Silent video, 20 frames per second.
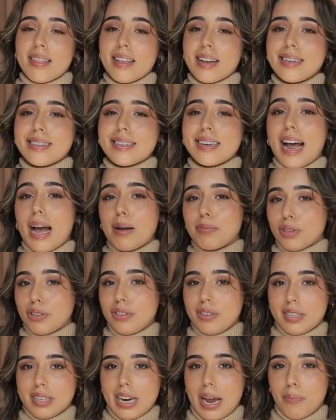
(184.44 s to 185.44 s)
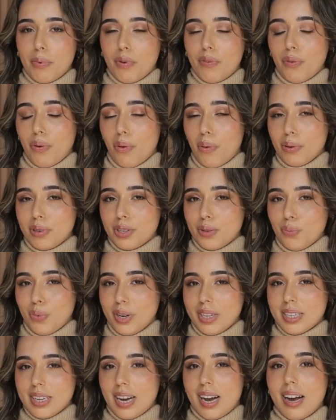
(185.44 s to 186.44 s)
I think it's an absolute staple for autumn,
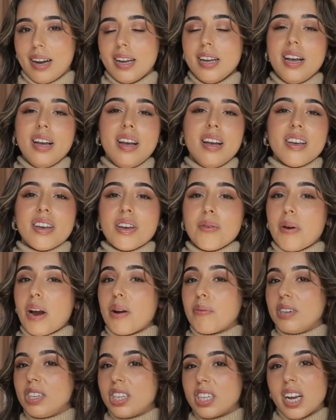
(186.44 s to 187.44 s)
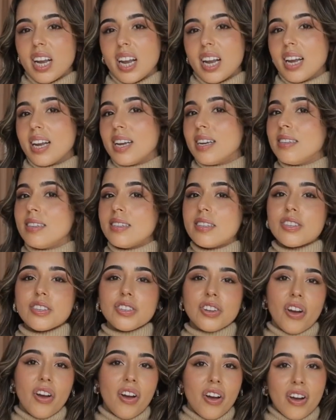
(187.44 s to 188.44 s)
winter. You can pair it with jeans,
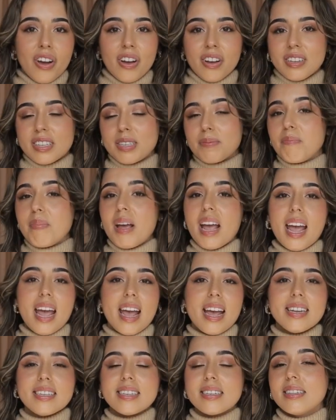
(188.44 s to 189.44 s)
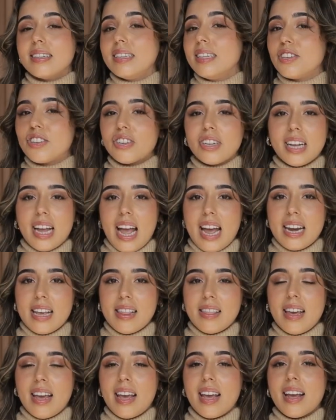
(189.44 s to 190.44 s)
skirts, pants, literally
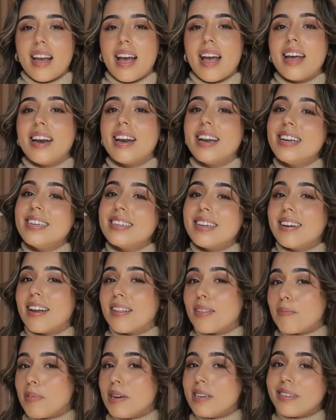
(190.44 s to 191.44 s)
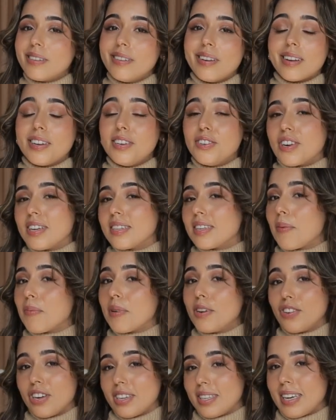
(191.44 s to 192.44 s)
anything. And it is another piece that you can dress up
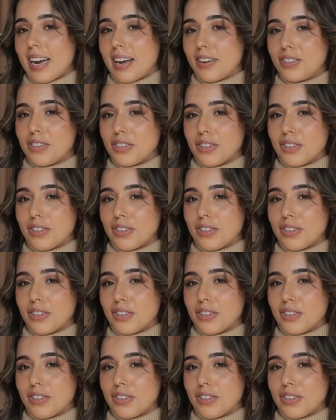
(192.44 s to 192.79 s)
and dress down